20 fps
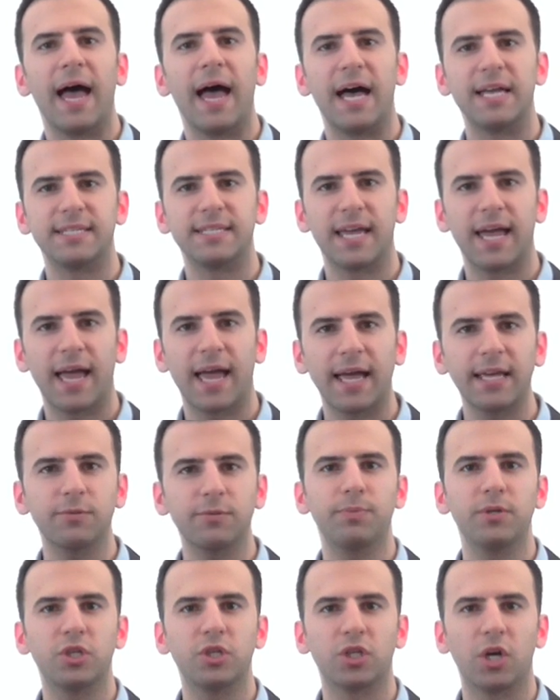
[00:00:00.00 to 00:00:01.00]
as it has
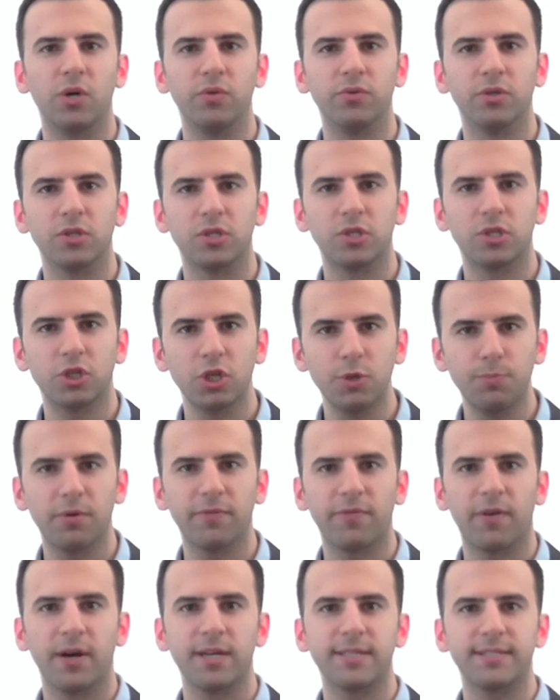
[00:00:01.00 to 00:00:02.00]
been shown that
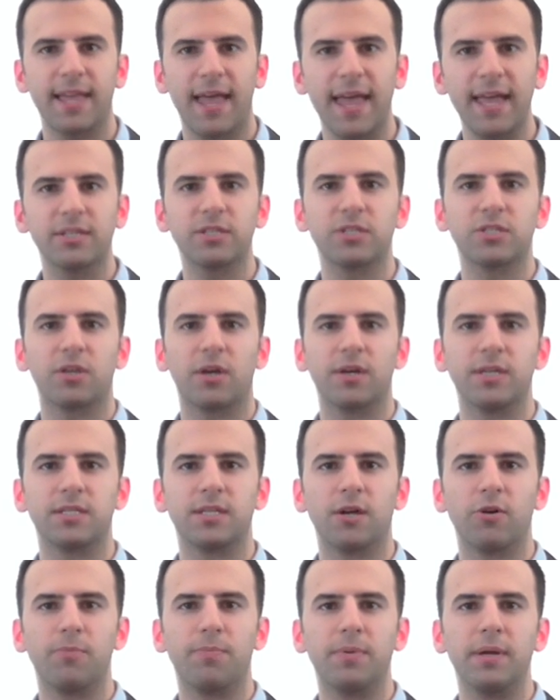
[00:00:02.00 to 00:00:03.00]
supervised exercise
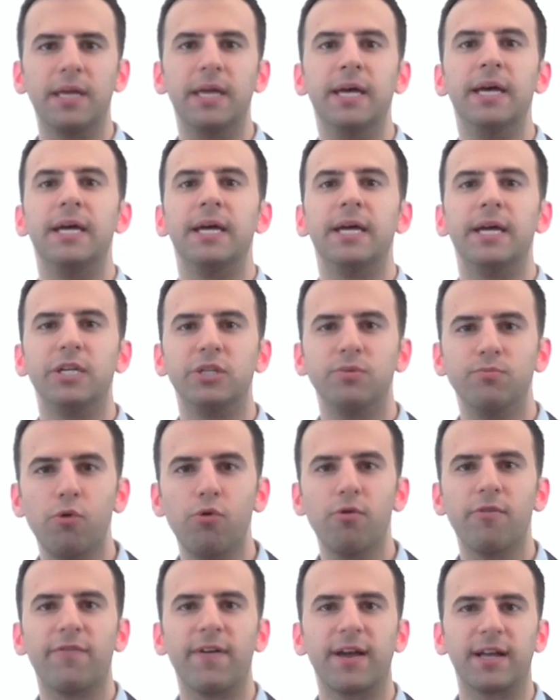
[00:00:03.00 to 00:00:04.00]
therapy is
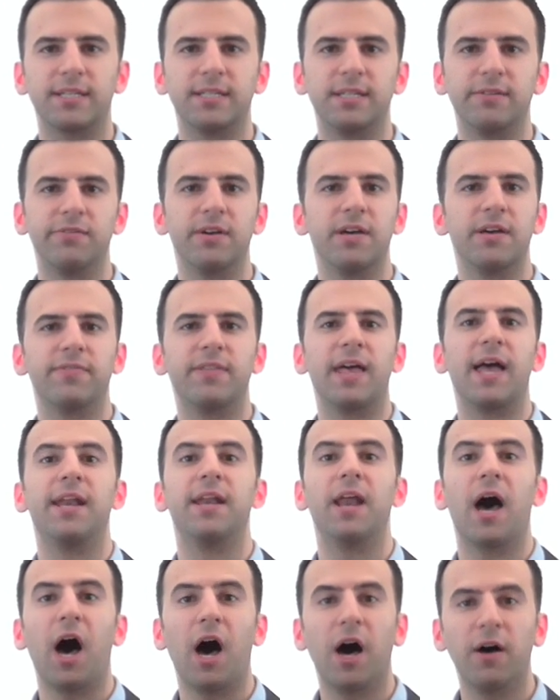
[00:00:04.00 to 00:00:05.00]
more effective
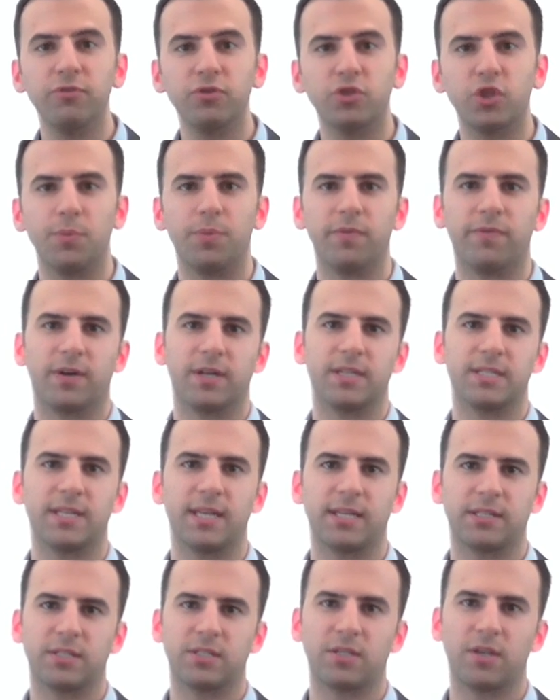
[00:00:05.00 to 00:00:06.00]
than unsupervised
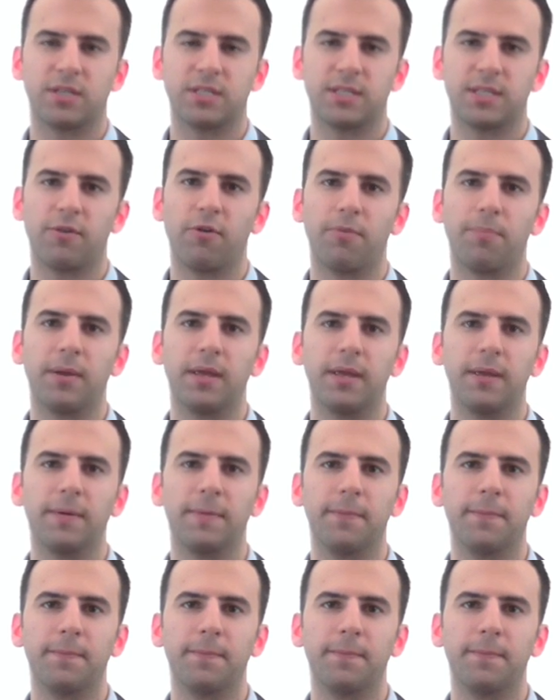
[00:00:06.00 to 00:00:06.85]
exercise therapy.